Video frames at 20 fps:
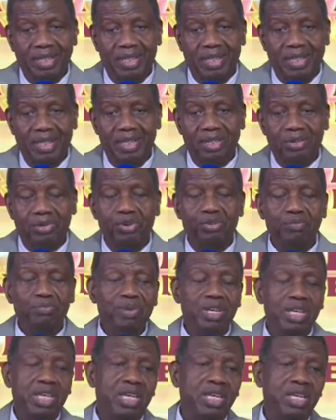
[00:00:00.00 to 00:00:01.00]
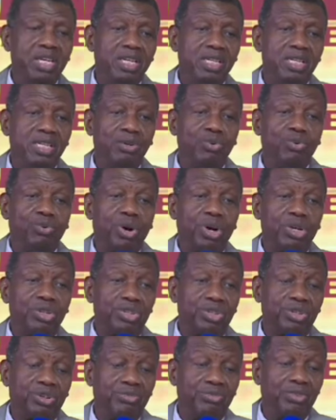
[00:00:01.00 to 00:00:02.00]
He could be the
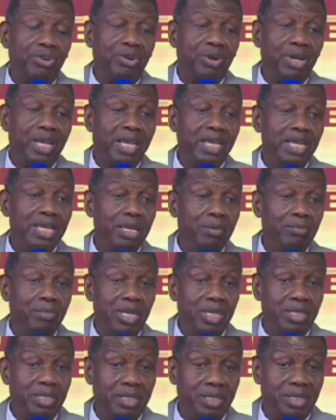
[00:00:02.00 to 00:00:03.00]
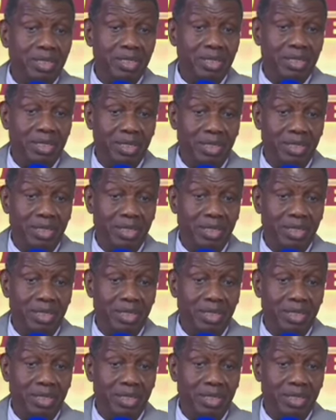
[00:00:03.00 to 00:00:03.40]
worst of all enemies.